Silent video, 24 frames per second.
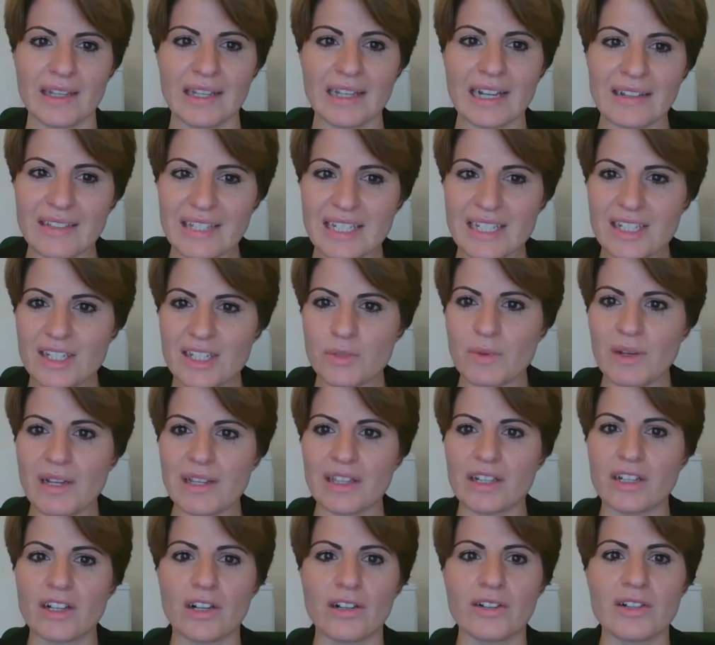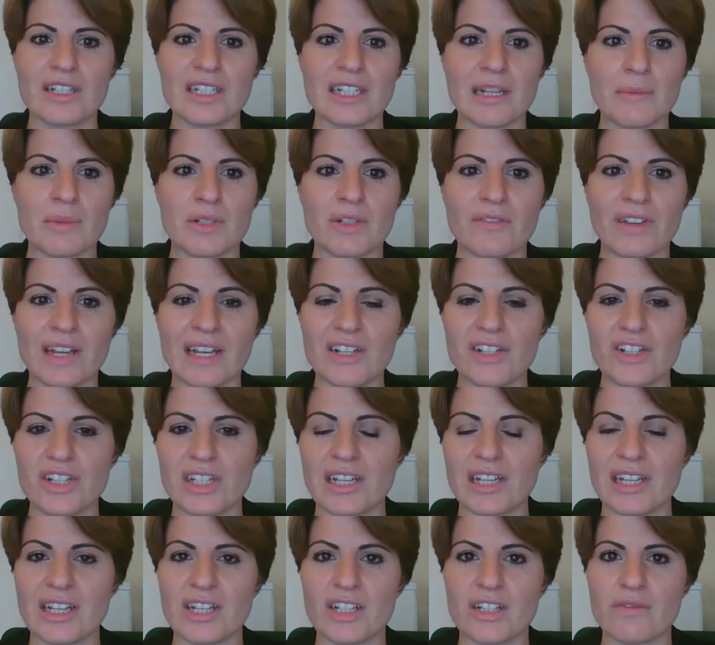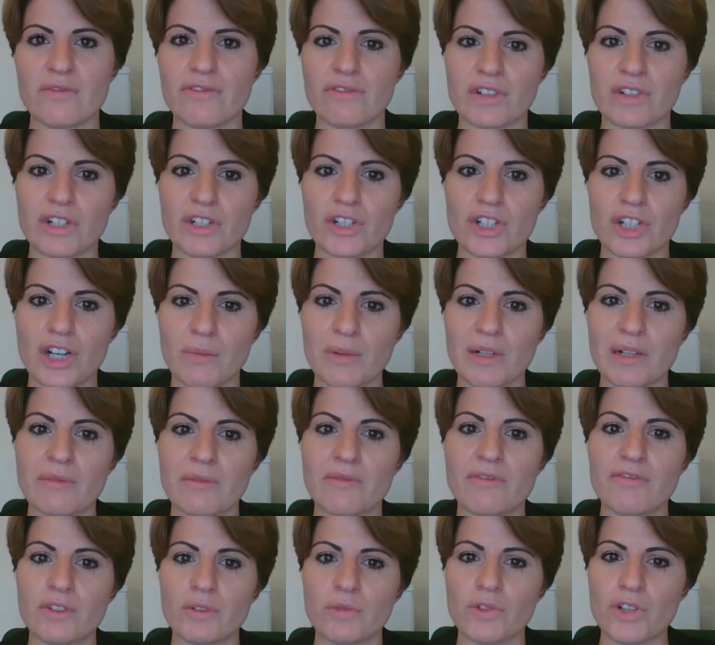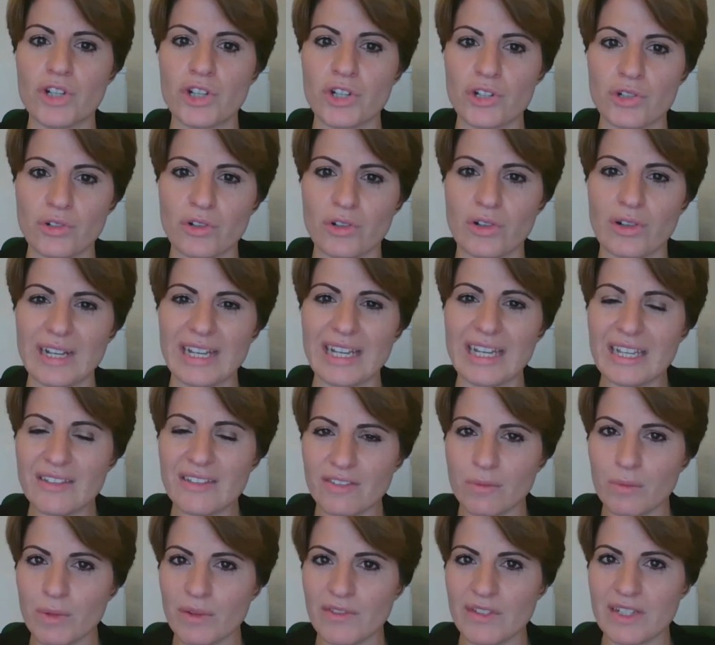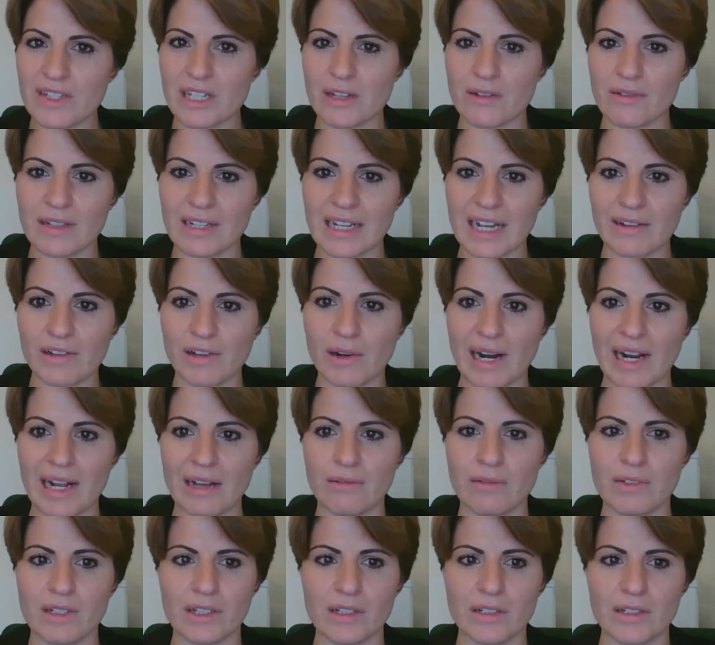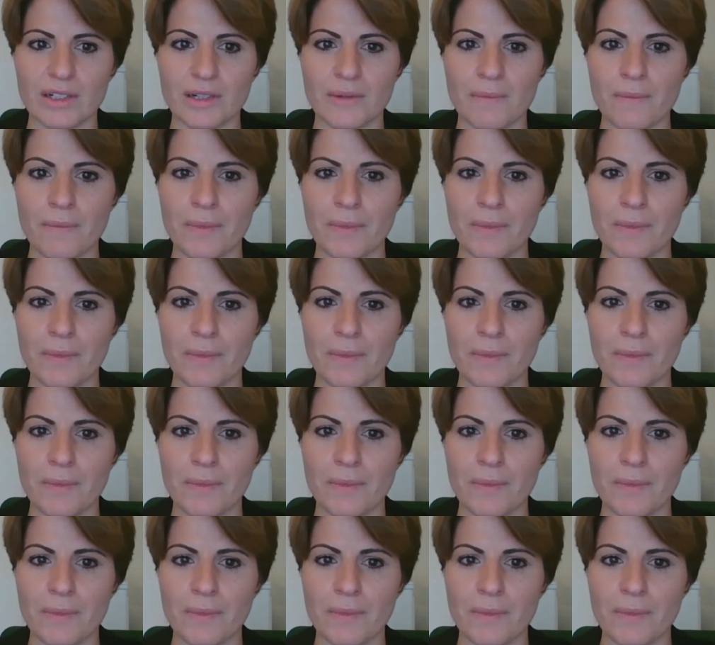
And this is where the concept of education for a job can fall short, even with its own narrow outlook.